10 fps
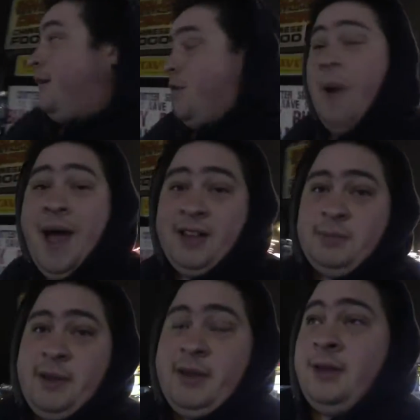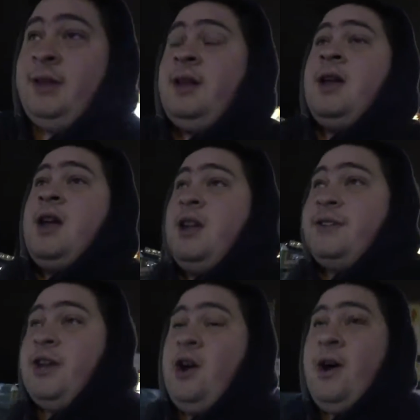if you ask me.
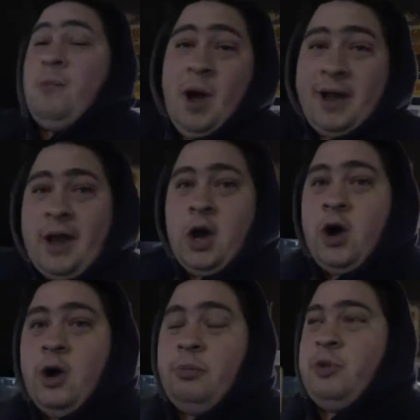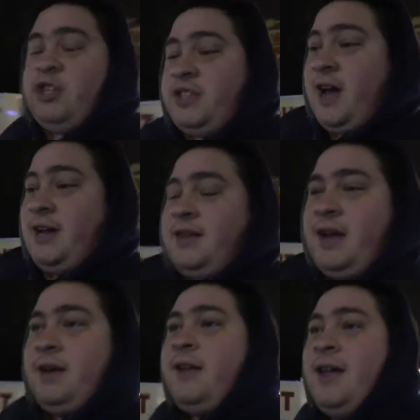So I'm walking home, we just got
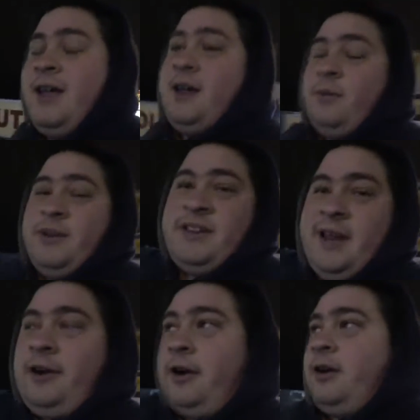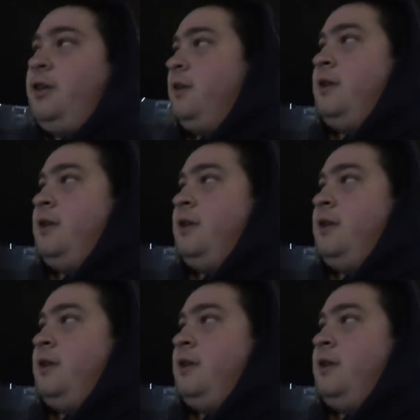done with dinner.